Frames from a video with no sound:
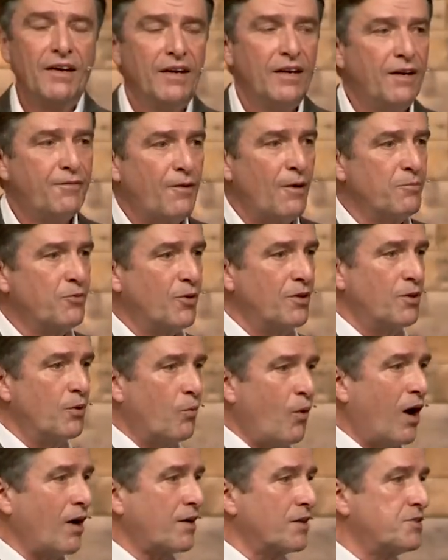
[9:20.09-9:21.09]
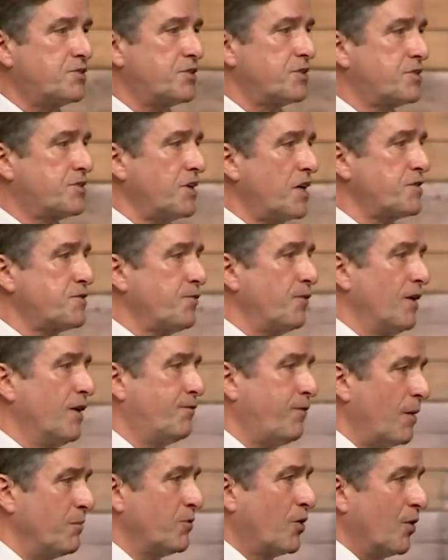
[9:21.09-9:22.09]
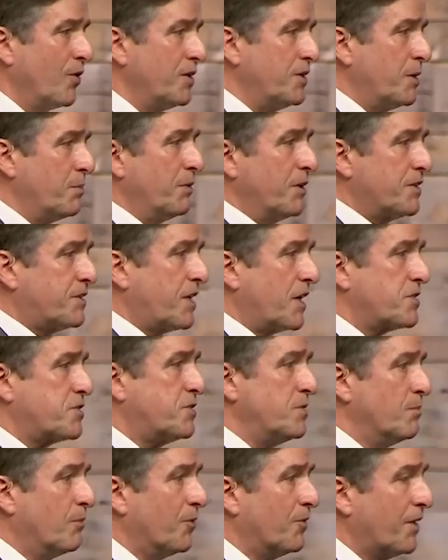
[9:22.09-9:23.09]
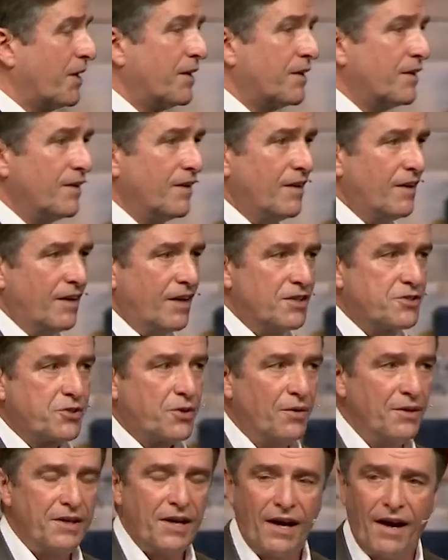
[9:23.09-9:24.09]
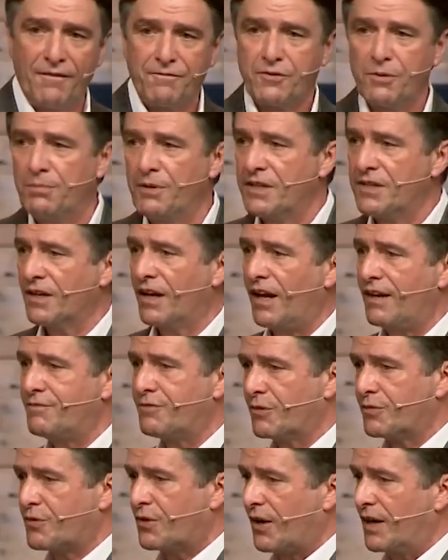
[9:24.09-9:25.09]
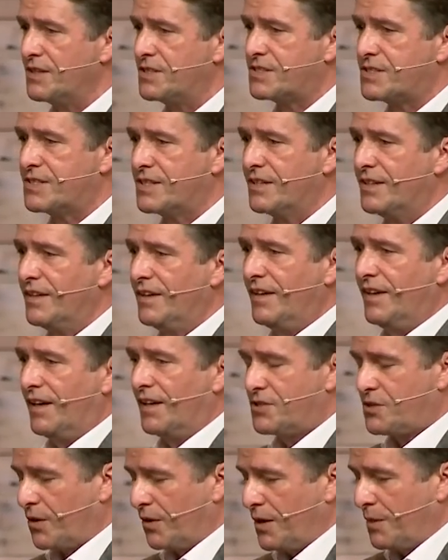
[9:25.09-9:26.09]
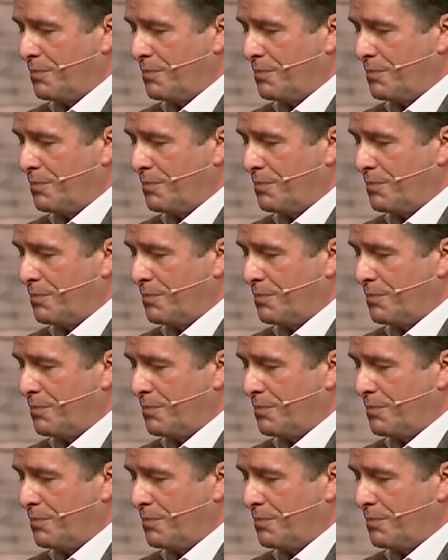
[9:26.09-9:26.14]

and if I'm going to walk it successfully, if I'm going to be a testimony, it's going to have to be the life of Christ. It's going